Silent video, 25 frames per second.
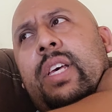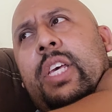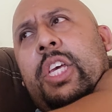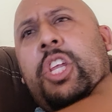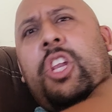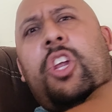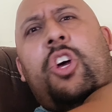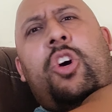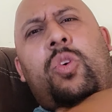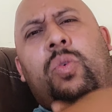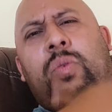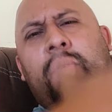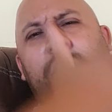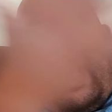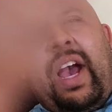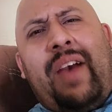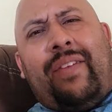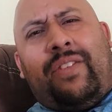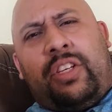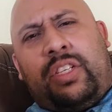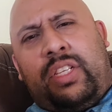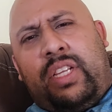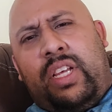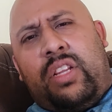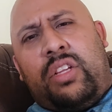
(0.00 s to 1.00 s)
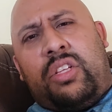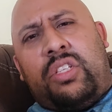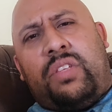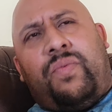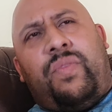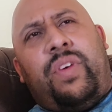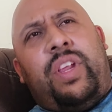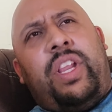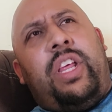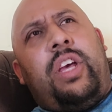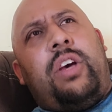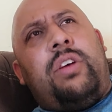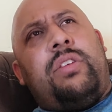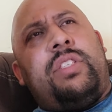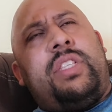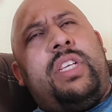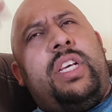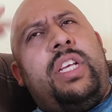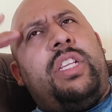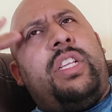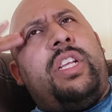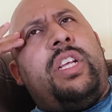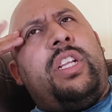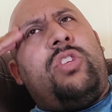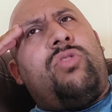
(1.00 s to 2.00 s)
you know, after seeing his videos,
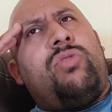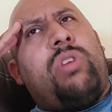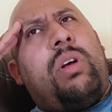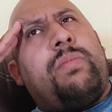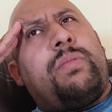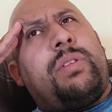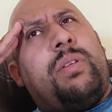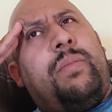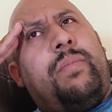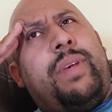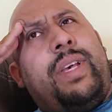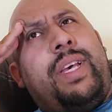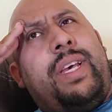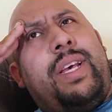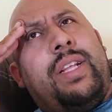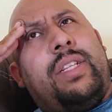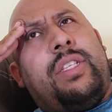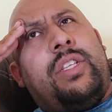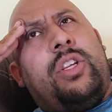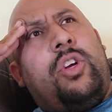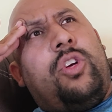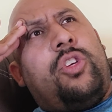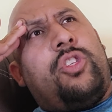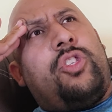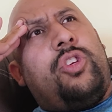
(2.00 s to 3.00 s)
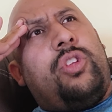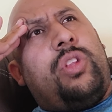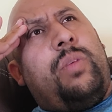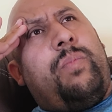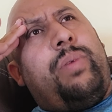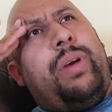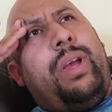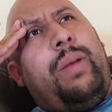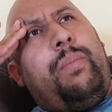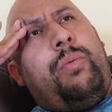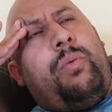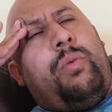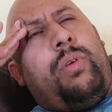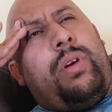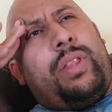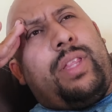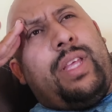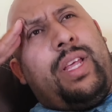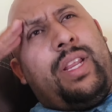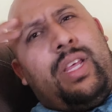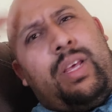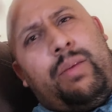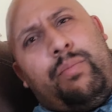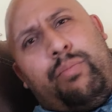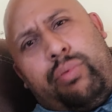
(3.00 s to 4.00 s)
he did drop some hints, and also the paperwork
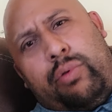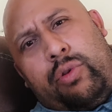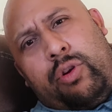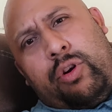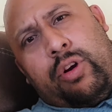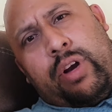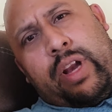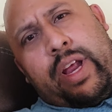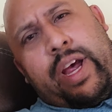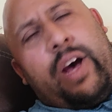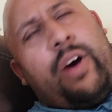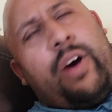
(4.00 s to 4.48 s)
that he blurred